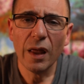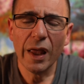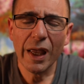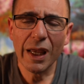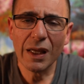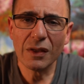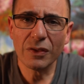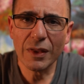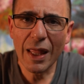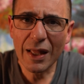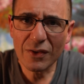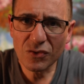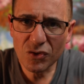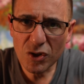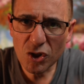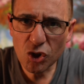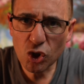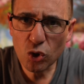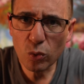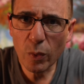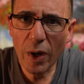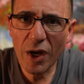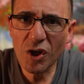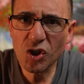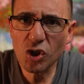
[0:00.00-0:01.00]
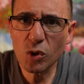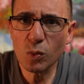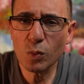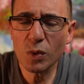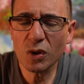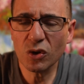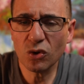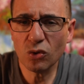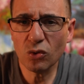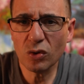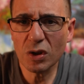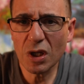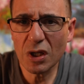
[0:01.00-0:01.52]
In that situation, we
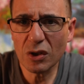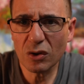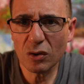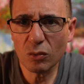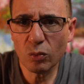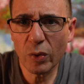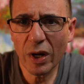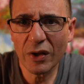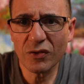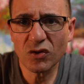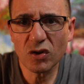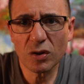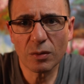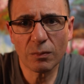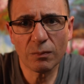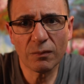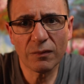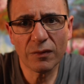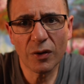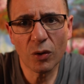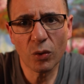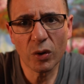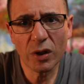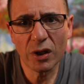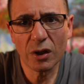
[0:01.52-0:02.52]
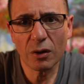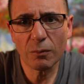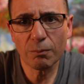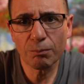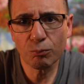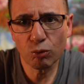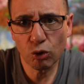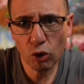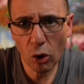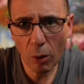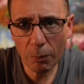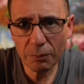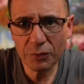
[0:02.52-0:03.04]
do need to run some very
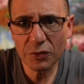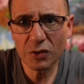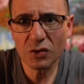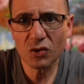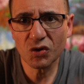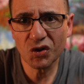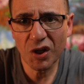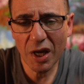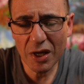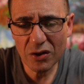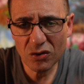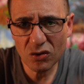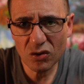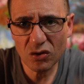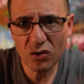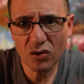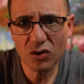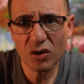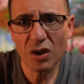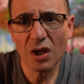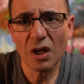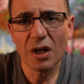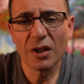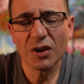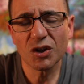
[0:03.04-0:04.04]
prompt tests